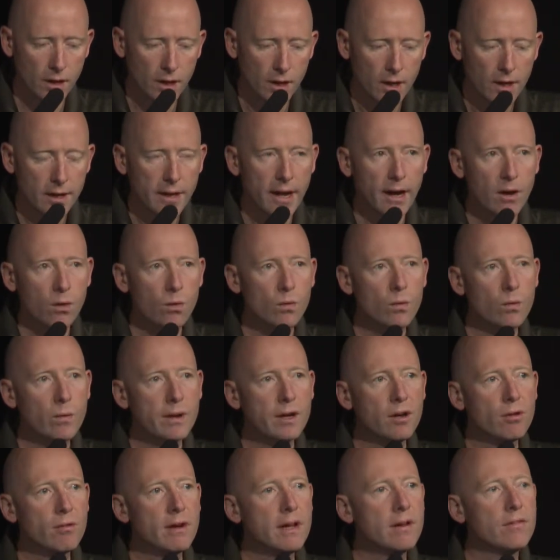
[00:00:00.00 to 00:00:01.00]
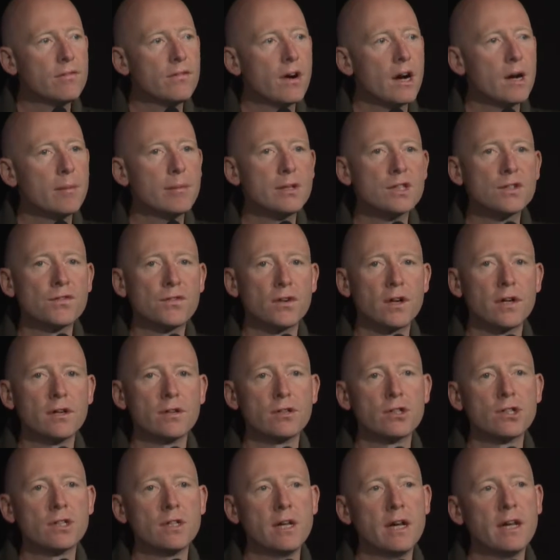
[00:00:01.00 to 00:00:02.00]
Now, we create environments for
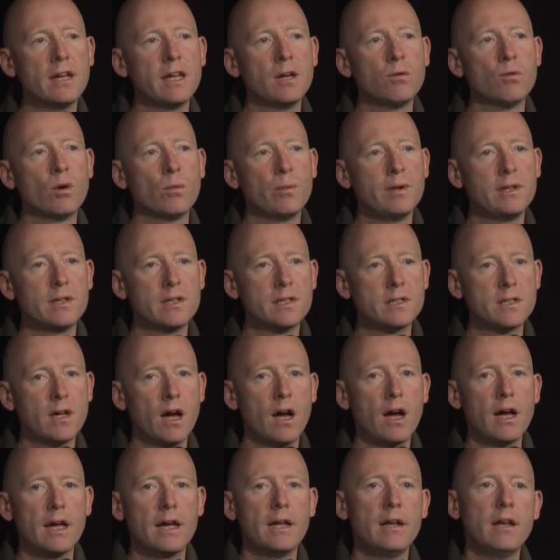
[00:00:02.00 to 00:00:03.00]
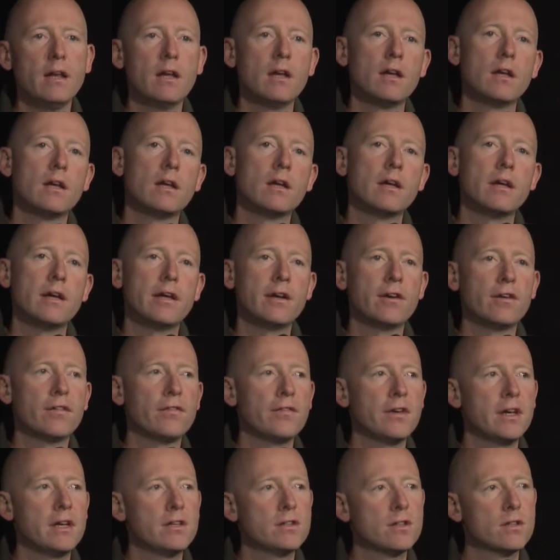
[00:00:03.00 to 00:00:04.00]
understanding when we design
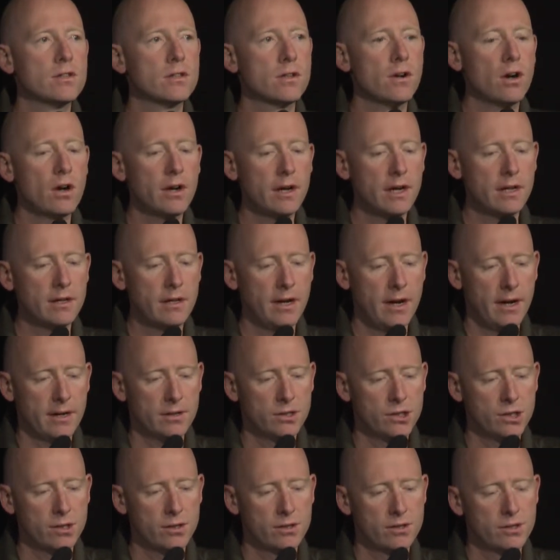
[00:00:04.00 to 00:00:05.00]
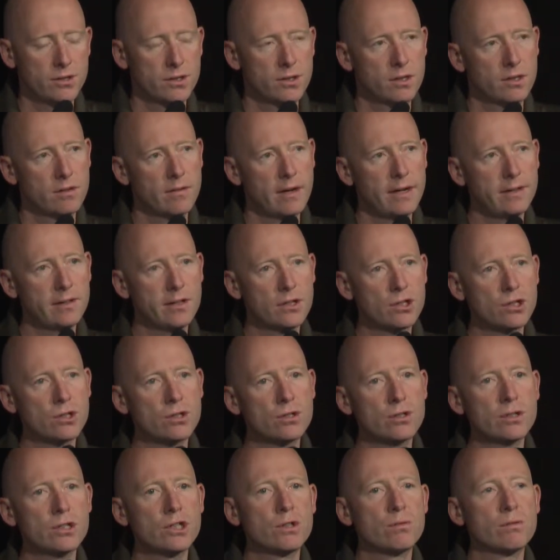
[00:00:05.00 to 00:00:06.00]
interfaces and architectures, right? This
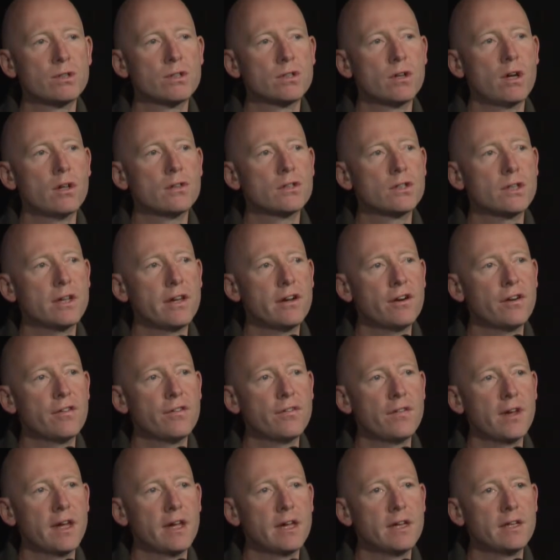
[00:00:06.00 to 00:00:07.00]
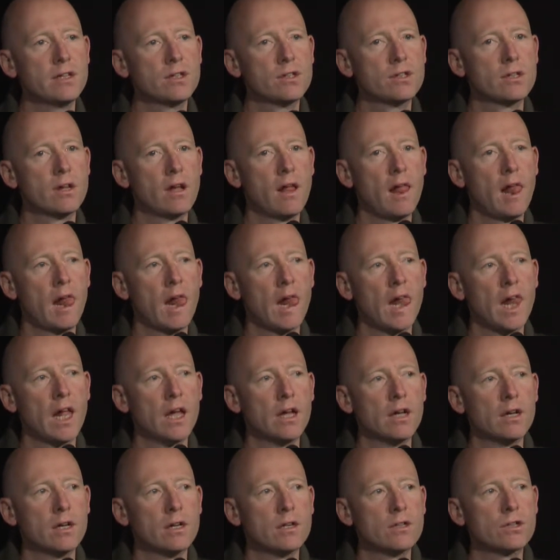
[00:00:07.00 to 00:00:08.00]
search results interface
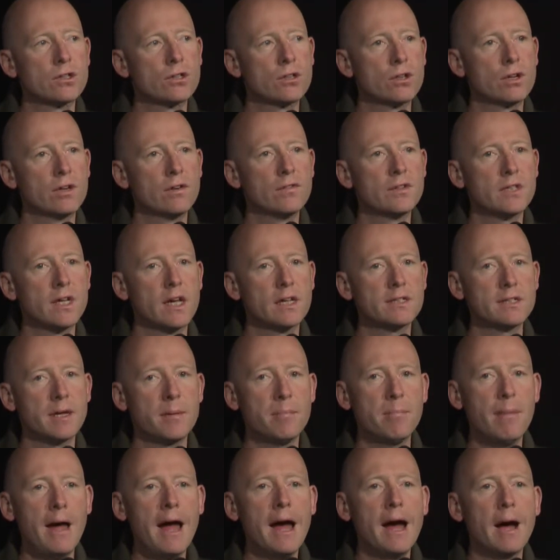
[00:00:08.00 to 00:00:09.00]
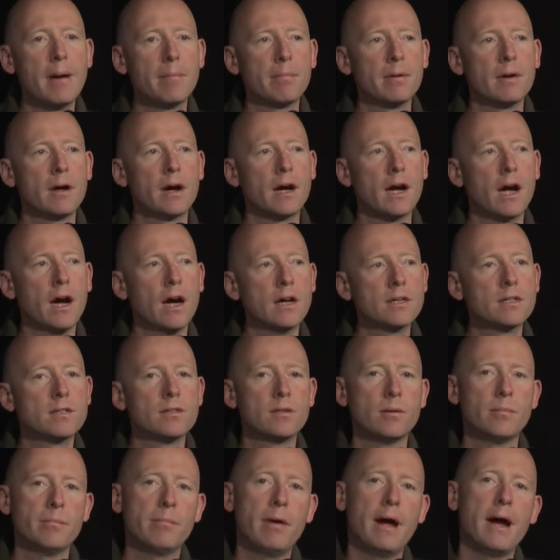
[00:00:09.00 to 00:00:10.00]
serves as a map, a
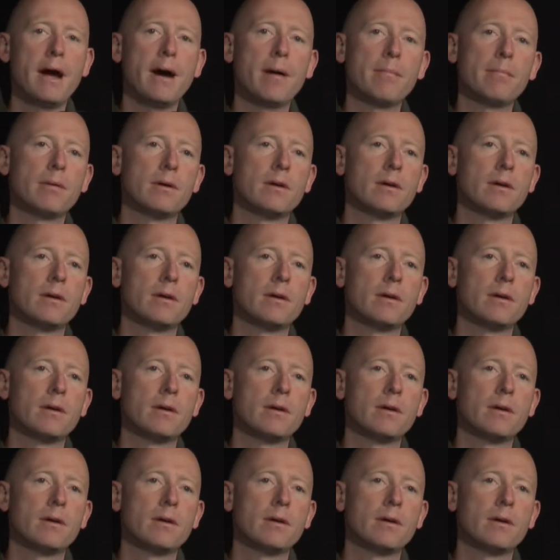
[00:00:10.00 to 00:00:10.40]
custom map